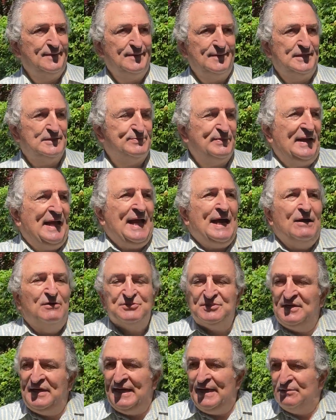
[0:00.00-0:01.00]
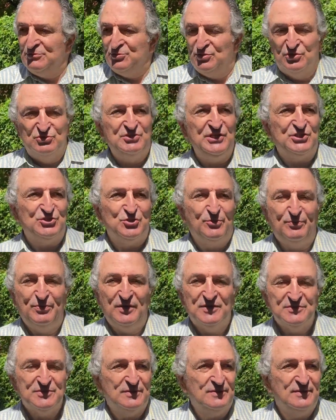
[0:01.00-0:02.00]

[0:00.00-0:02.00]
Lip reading: You spend hours and hours with a jigsaw puzzle,